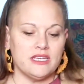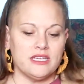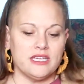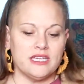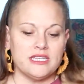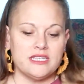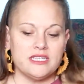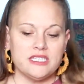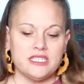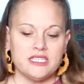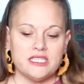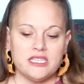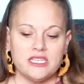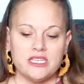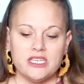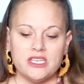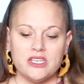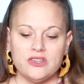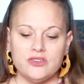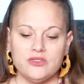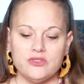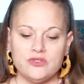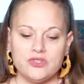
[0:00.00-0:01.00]

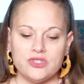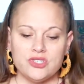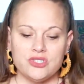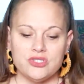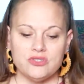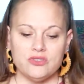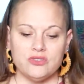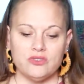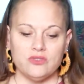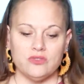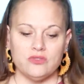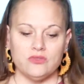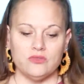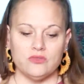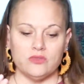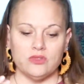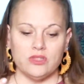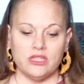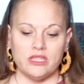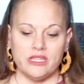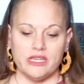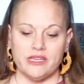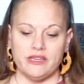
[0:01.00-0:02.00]
continue to
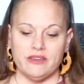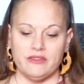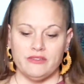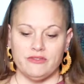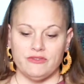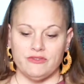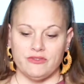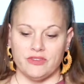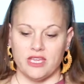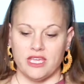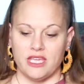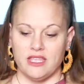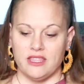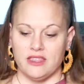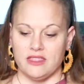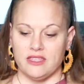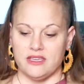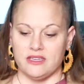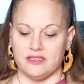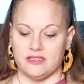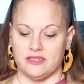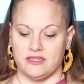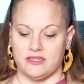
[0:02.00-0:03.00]
live in
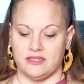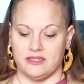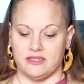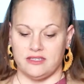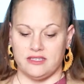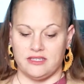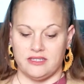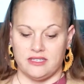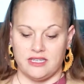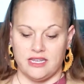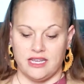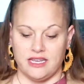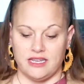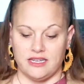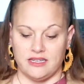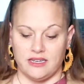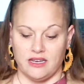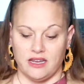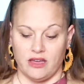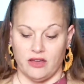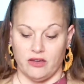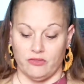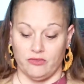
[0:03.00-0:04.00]
this
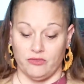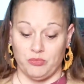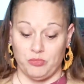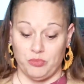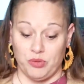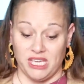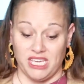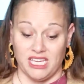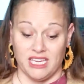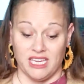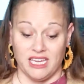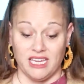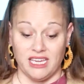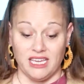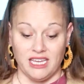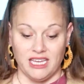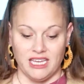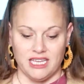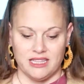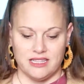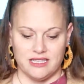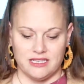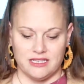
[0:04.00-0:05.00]
state of being,
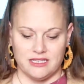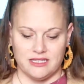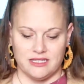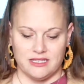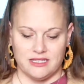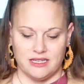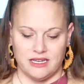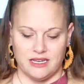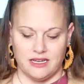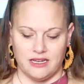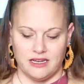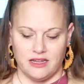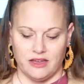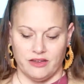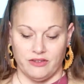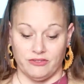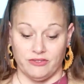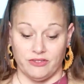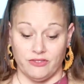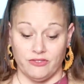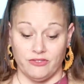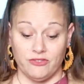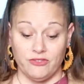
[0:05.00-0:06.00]
in this state of